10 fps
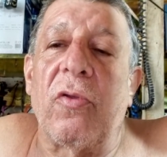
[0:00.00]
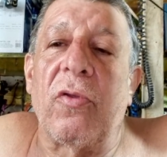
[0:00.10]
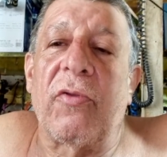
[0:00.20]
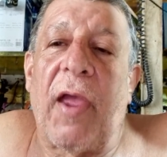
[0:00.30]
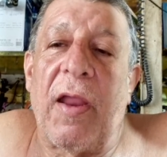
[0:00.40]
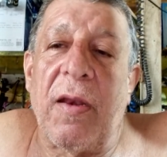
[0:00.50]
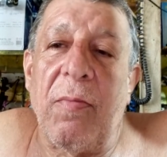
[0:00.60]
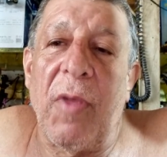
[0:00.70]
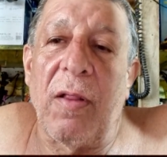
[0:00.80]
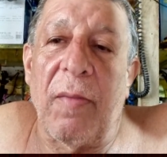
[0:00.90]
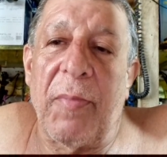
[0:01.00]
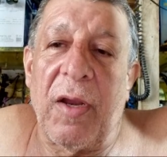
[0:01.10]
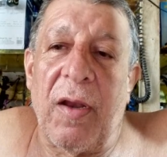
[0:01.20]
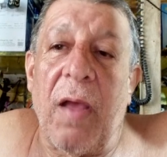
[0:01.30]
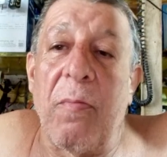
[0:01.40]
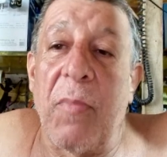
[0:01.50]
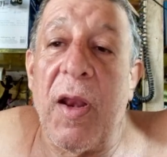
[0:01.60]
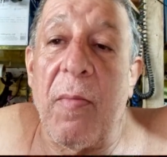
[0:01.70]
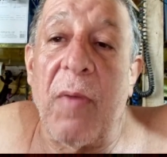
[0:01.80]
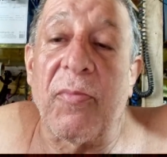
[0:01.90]
10 millimeter,
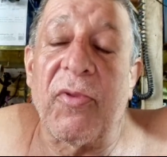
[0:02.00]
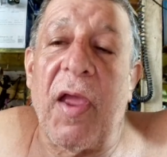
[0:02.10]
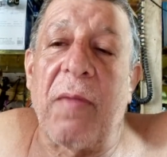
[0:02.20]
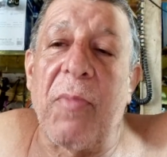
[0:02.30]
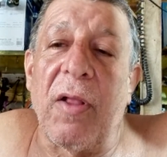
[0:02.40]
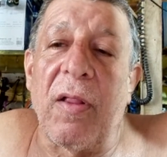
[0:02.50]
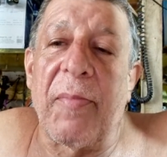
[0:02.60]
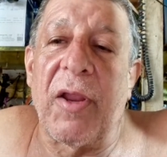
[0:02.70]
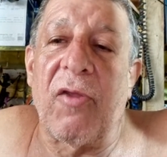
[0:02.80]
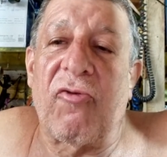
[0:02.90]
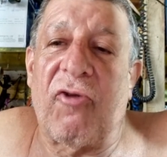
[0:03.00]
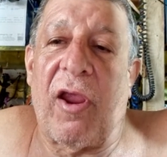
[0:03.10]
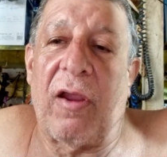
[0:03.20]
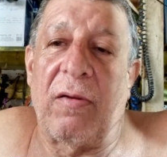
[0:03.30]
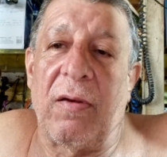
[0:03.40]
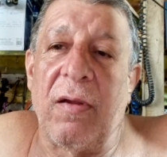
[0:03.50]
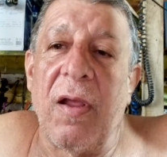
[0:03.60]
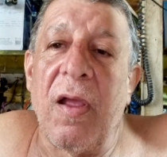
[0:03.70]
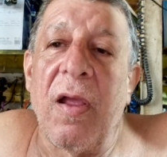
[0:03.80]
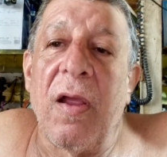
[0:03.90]
minimum 10 millimeter chain.
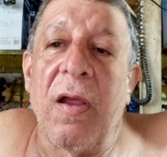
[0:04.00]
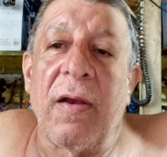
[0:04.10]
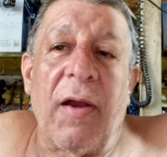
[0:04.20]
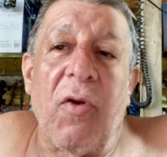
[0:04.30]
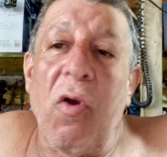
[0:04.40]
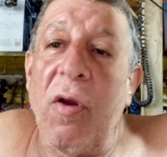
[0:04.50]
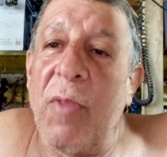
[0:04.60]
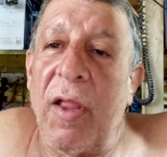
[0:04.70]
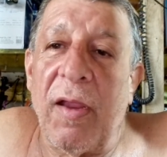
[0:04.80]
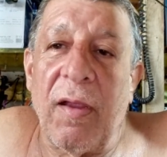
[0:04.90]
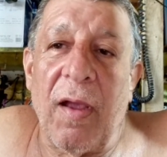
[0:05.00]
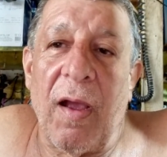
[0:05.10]
Now normally